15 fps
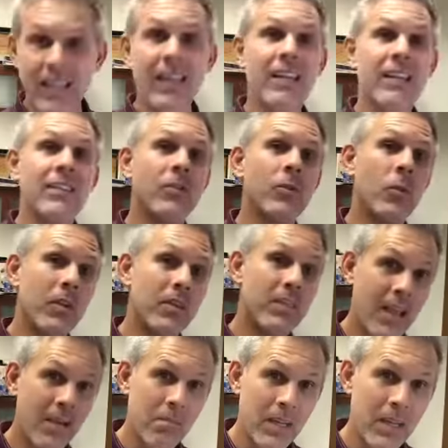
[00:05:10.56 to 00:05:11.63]
is, what does
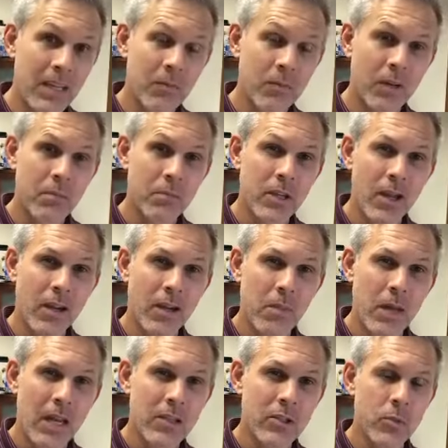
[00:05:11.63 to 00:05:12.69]
that mean when I'm talking
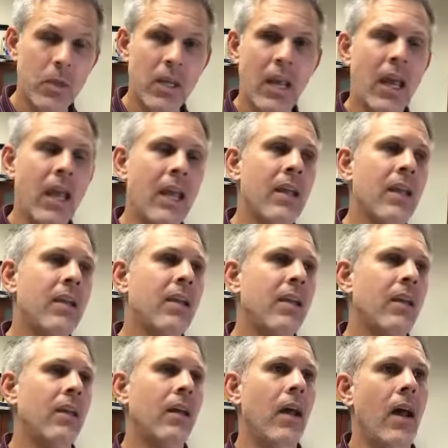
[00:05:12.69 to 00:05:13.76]
about SBA?
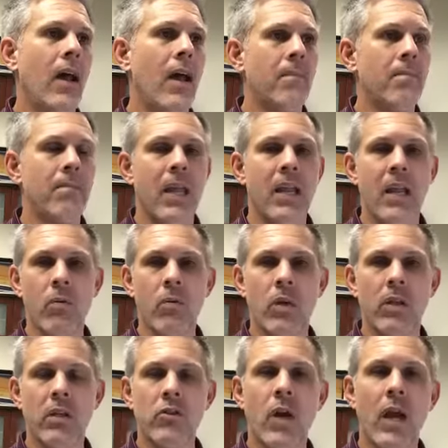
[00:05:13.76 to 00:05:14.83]
And I
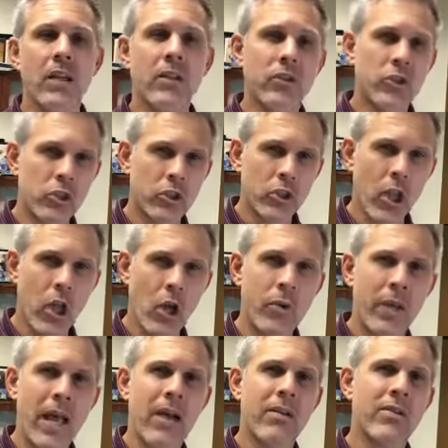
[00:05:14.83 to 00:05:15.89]
really try to slow
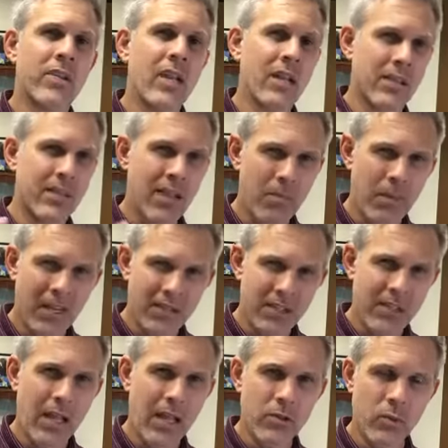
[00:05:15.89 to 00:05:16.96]
down and say, does that make
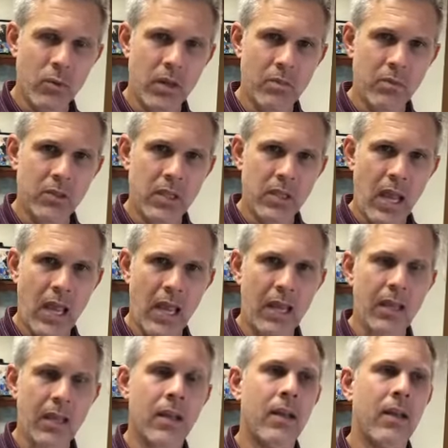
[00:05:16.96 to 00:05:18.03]
sense what I'm
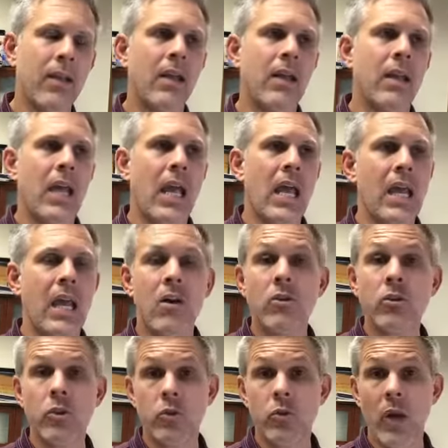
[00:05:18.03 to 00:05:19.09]
saying? And I
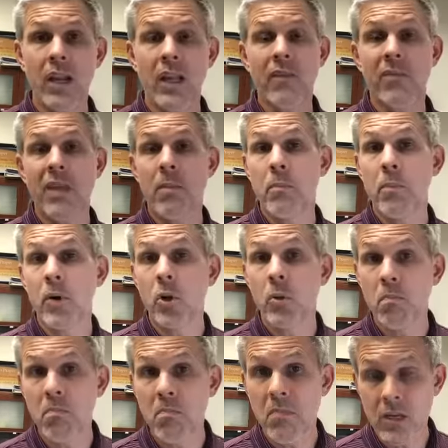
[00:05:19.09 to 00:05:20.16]
also try to give them
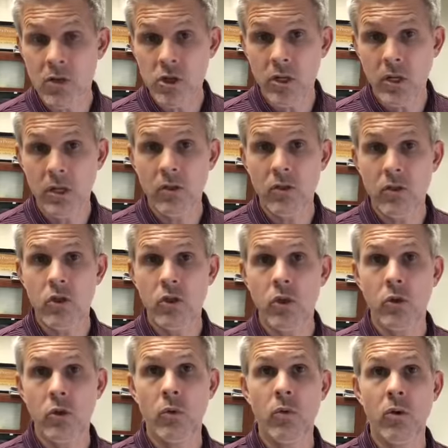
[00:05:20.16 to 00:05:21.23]
permission
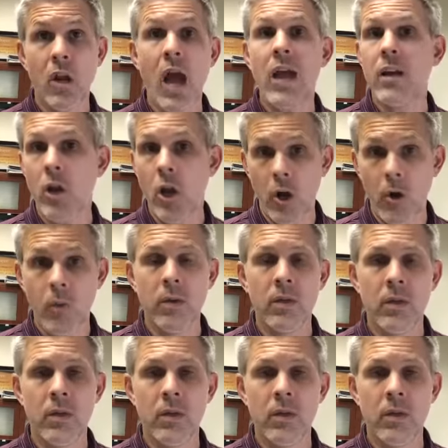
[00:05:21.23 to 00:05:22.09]
to not know.